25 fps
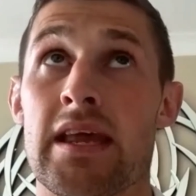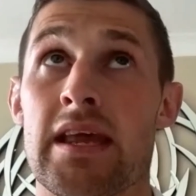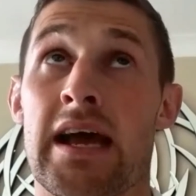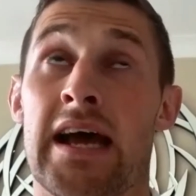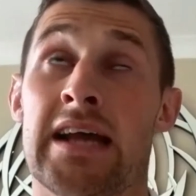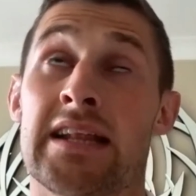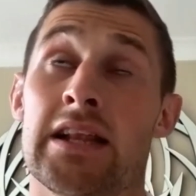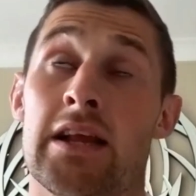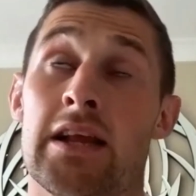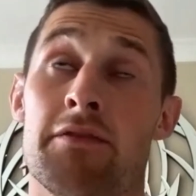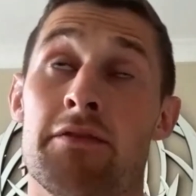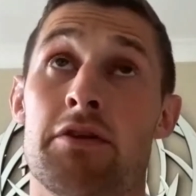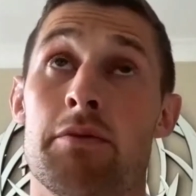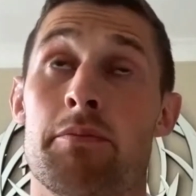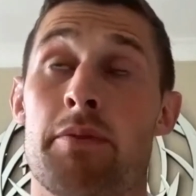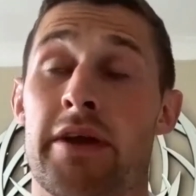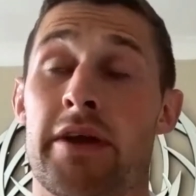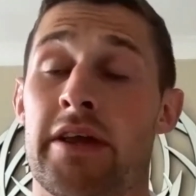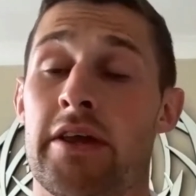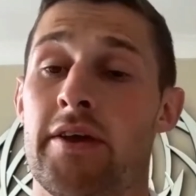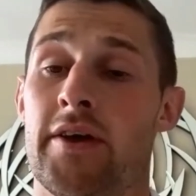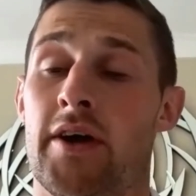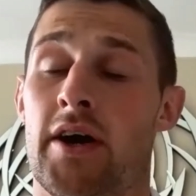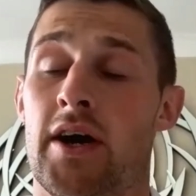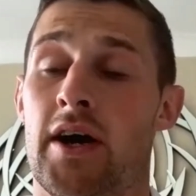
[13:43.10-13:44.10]
I'd love to
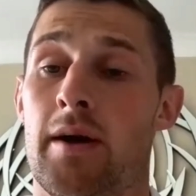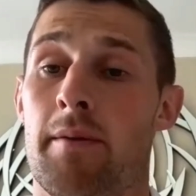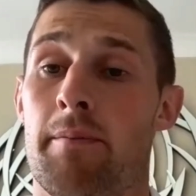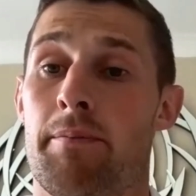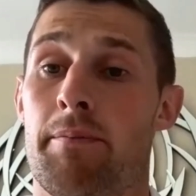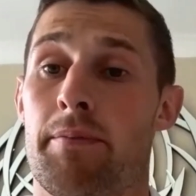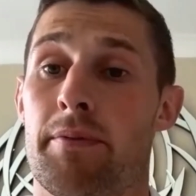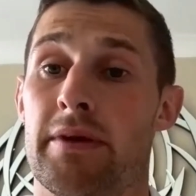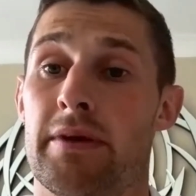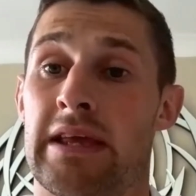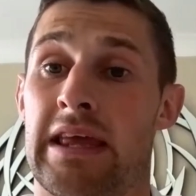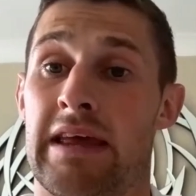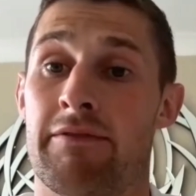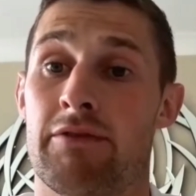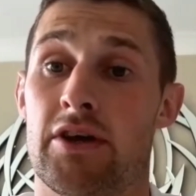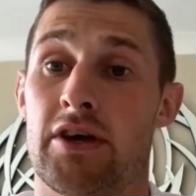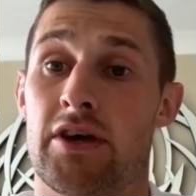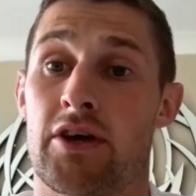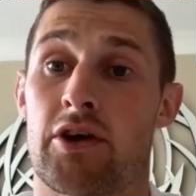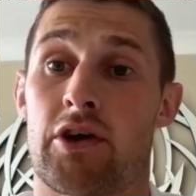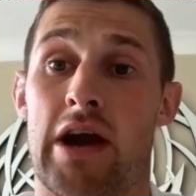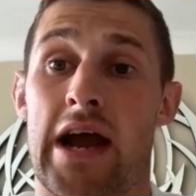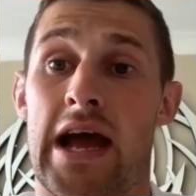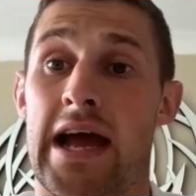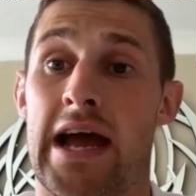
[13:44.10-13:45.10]
bring you up, give you a
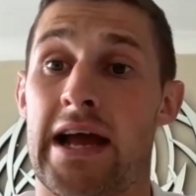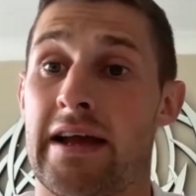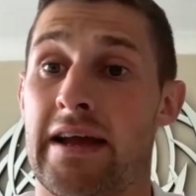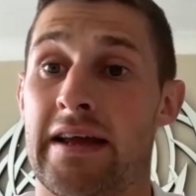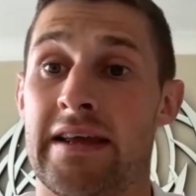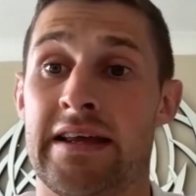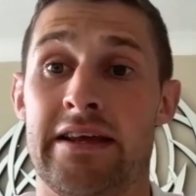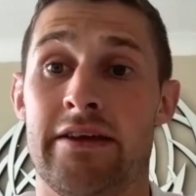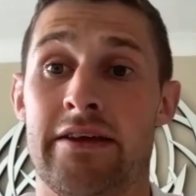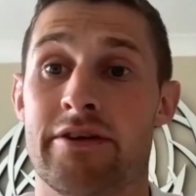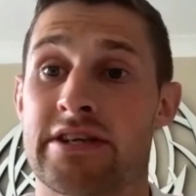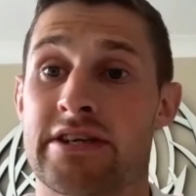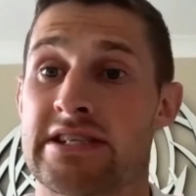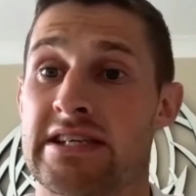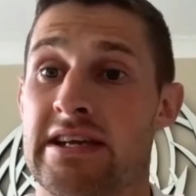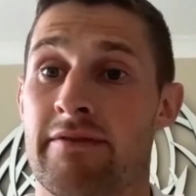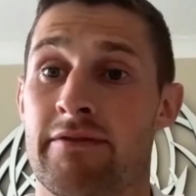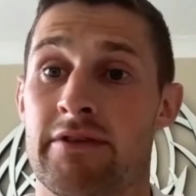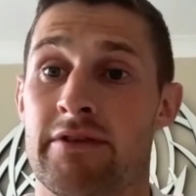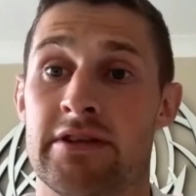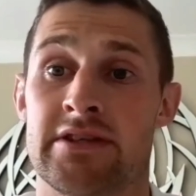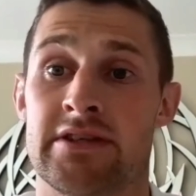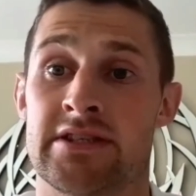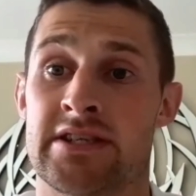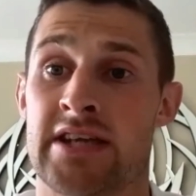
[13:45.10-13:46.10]
crack, a year at
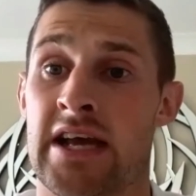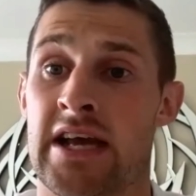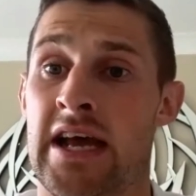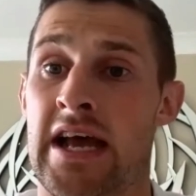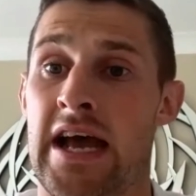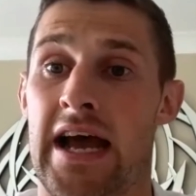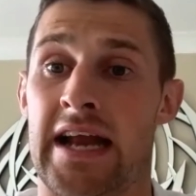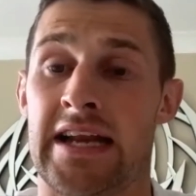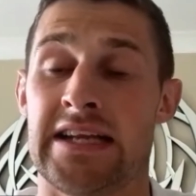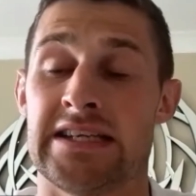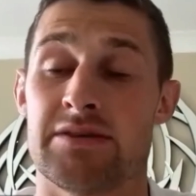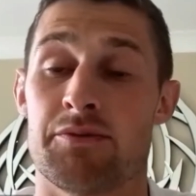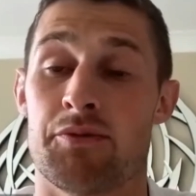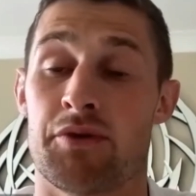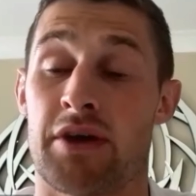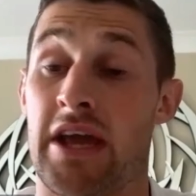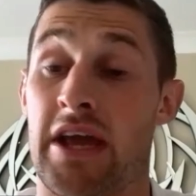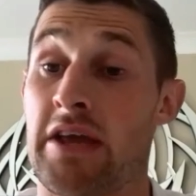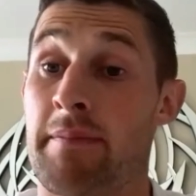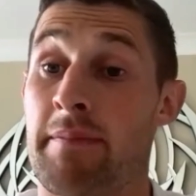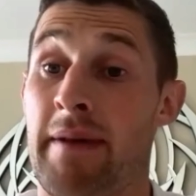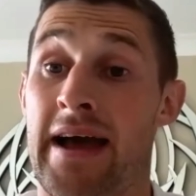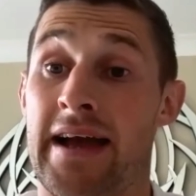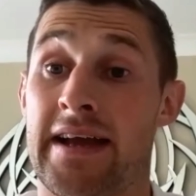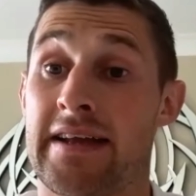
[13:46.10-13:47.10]
sevens. And he's like, we'll get
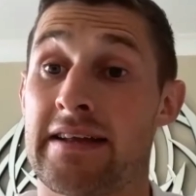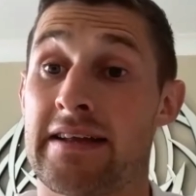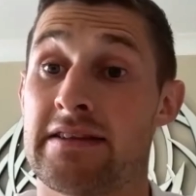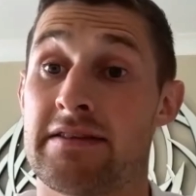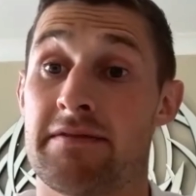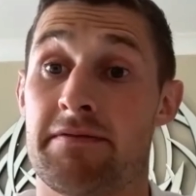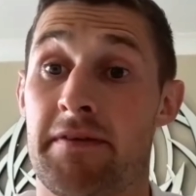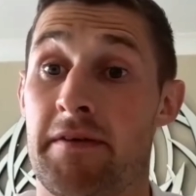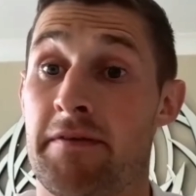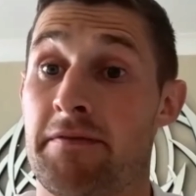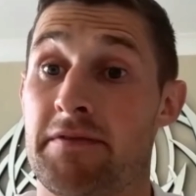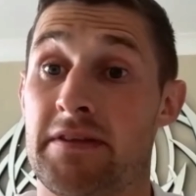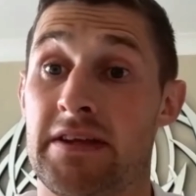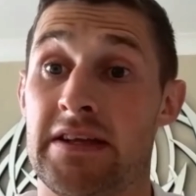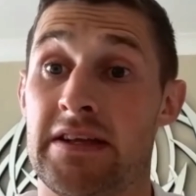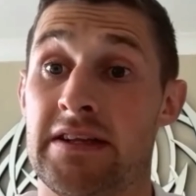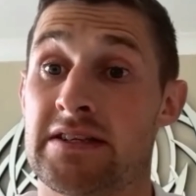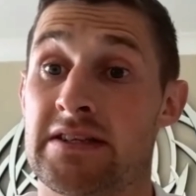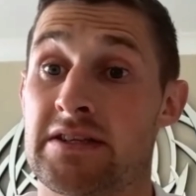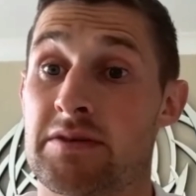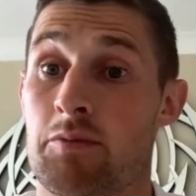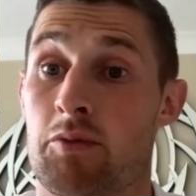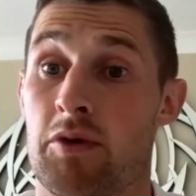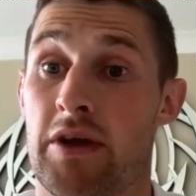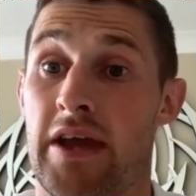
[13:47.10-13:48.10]
you back into
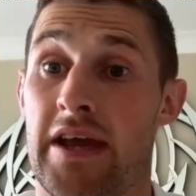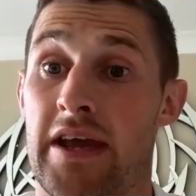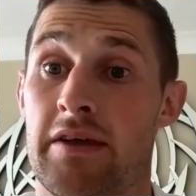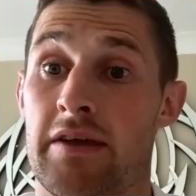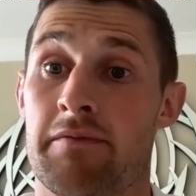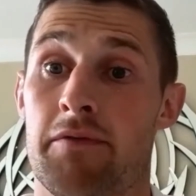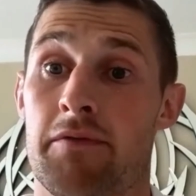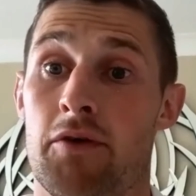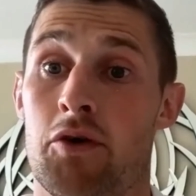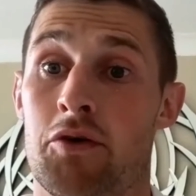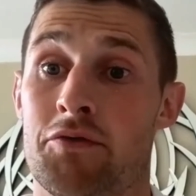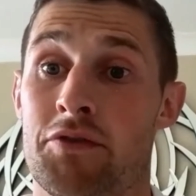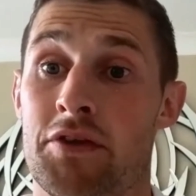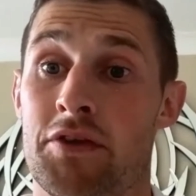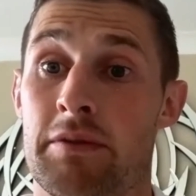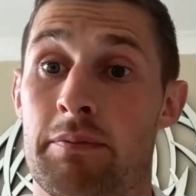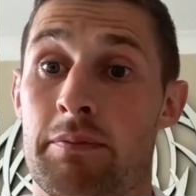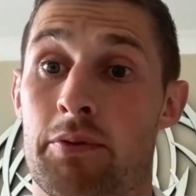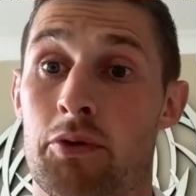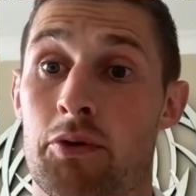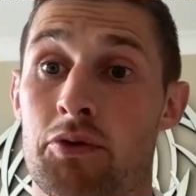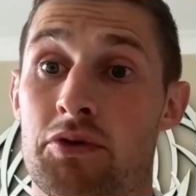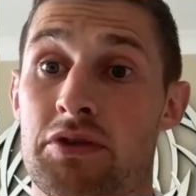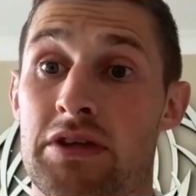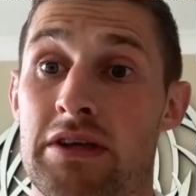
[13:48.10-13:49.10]
15s and we'll get you involved in the
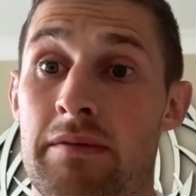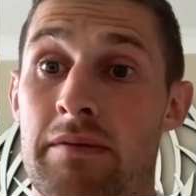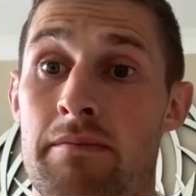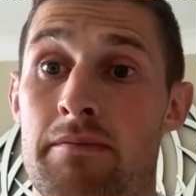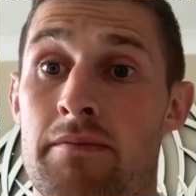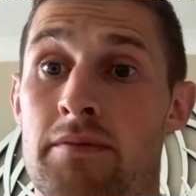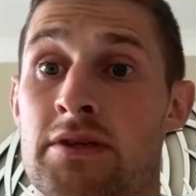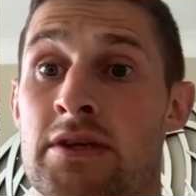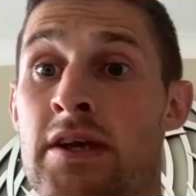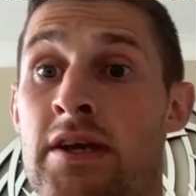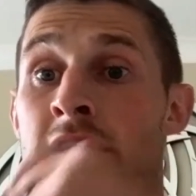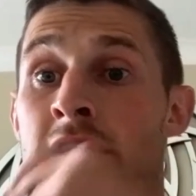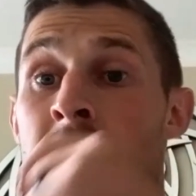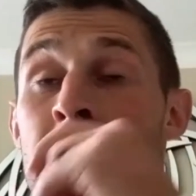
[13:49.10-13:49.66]
pro teams.